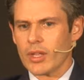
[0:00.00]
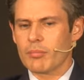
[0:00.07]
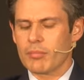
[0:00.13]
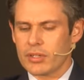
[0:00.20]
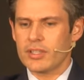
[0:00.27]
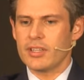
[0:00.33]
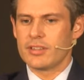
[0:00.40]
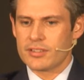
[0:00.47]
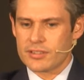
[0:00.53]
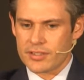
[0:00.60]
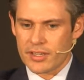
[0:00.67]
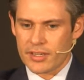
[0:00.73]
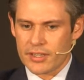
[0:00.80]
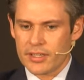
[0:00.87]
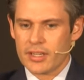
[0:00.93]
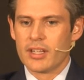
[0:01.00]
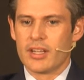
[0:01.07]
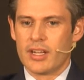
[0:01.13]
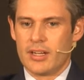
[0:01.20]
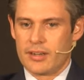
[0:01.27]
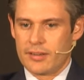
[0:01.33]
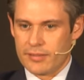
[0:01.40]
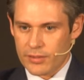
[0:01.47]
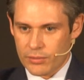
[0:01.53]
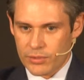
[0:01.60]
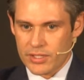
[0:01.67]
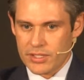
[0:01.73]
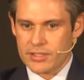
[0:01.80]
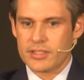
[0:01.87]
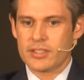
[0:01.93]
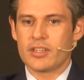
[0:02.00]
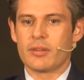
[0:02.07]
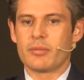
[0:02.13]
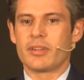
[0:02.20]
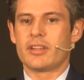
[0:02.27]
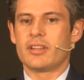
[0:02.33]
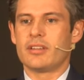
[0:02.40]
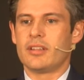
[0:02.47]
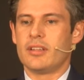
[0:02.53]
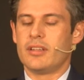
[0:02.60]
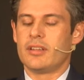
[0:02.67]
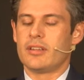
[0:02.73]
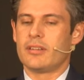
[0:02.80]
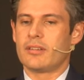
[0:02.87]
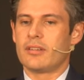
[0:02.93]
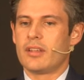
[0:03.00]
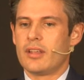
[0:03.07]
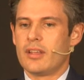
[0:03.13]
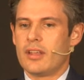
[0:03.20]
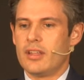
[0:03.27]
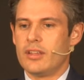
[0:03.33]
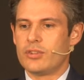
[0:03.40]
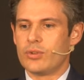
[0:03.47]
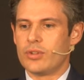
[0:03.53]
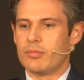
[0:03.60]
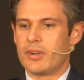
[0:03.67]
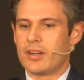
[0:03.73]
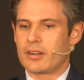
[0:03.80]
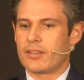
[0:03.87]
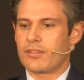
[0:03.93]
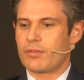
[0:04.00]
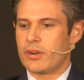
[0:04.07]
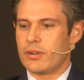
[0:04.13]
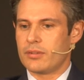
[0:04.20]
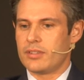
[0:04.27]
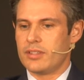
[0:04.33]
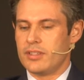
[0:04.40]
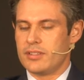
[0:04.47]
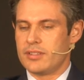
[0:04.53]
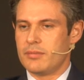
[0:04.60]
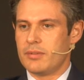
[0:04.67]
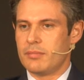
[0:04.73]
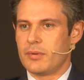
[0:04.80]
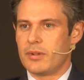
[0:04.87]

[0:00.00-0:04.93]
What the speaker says: But it is there, a lot of liquidity coming in, into the market throughout the ECB